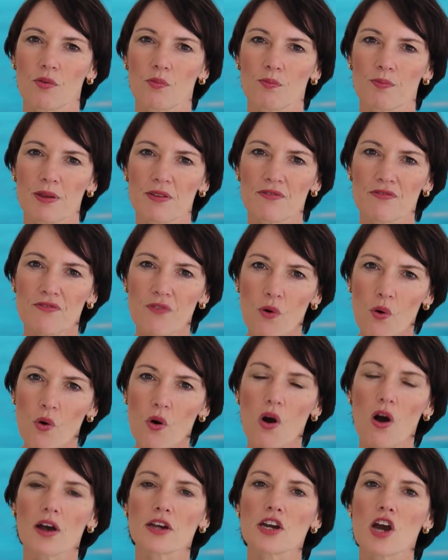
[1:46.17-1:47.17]

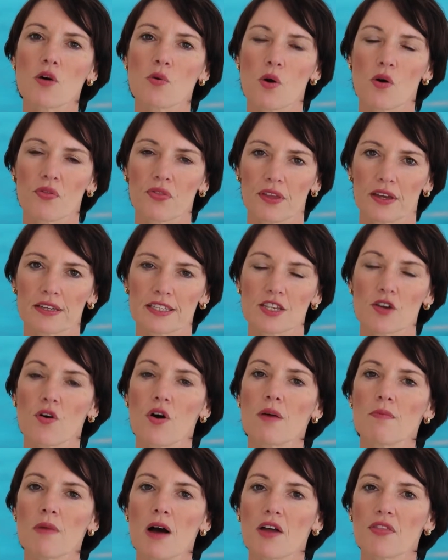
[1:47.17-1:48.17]
before I go on there, so I
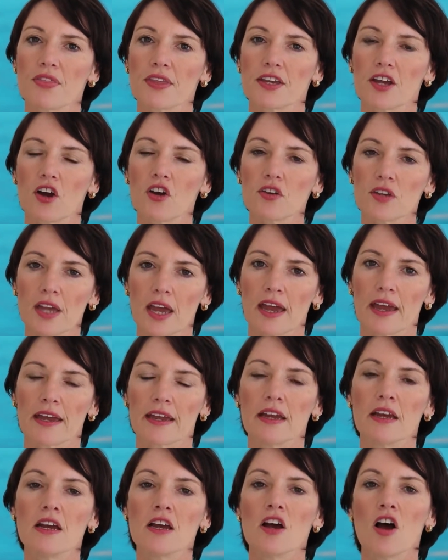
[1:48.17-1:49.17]
might think,
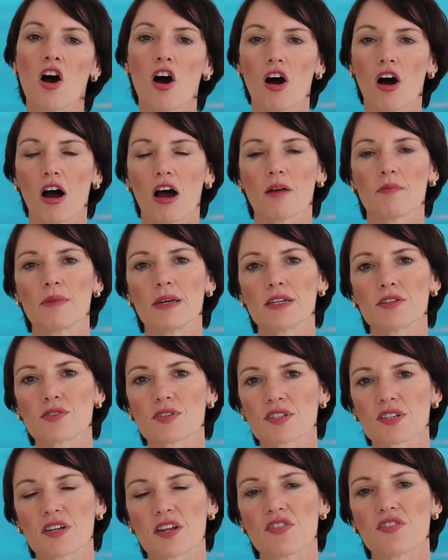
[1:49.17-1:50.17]
okay, I'm
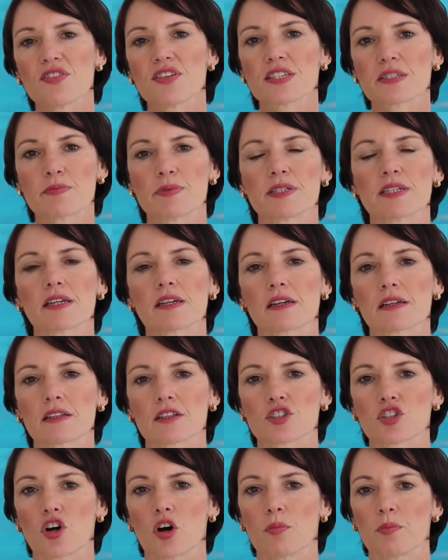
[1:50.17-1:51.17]
interested in this particular
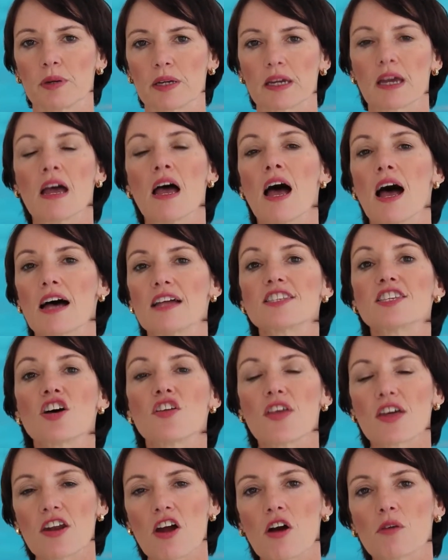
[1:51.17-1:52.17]
topic, and so
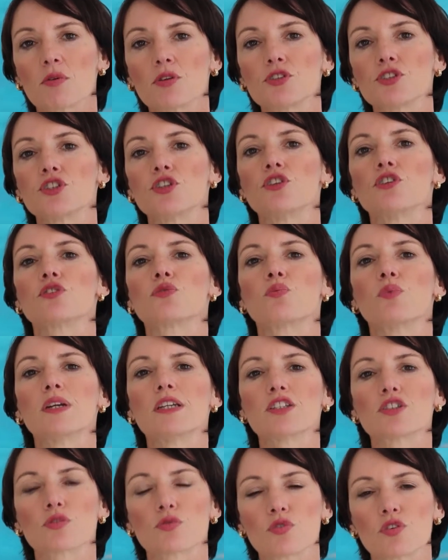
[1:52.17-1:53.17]
then I will choose
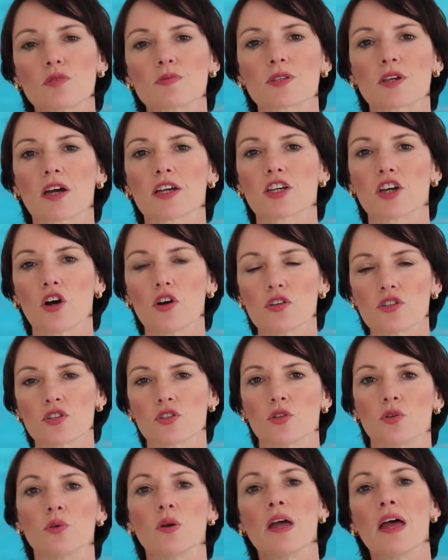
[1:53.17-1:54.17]
which groups I go
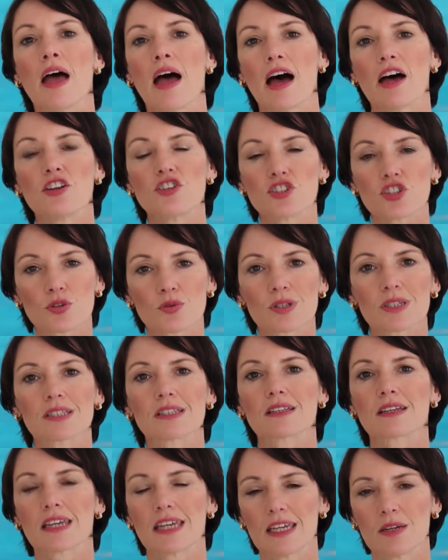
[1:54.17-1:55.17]
to and do a
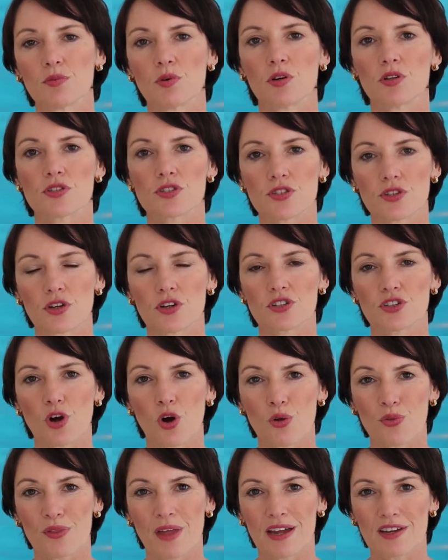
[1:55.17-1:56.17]
little keyword search
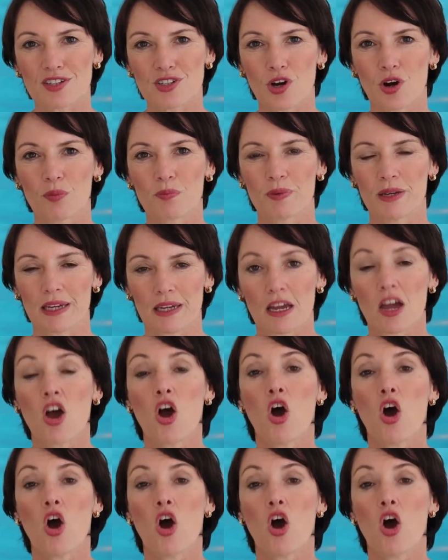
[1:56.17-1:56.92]
on that topic.